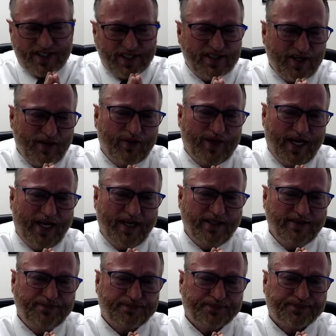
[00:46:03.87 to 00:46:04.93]
it okay?
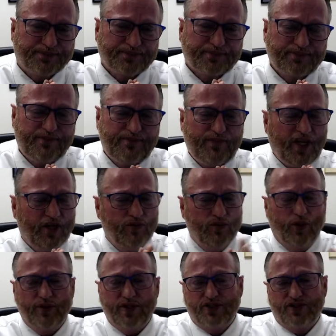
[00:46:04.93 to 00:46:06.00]
He wrote
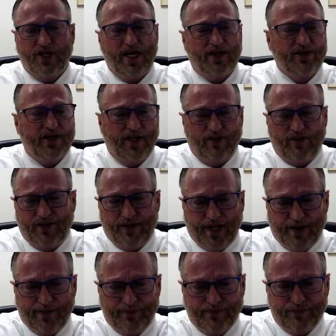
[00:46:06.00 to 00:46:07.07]
a check the other day.
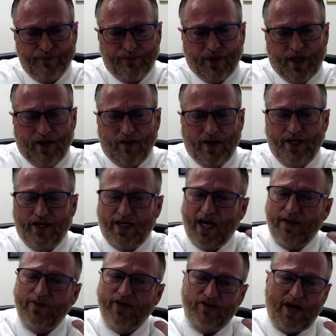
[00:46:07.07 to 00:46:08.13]
All right, you gave me
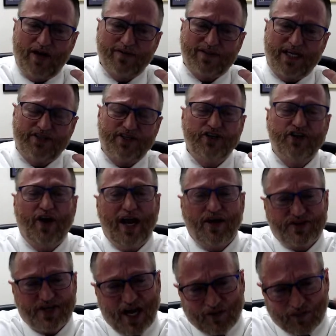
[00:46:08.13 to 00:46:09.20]
a driver's license and your house
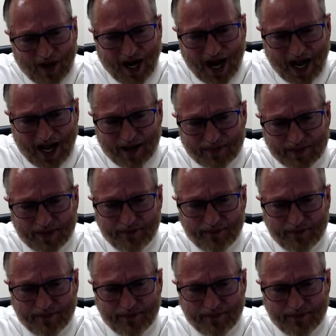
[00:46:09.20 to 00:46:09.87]
got robbed.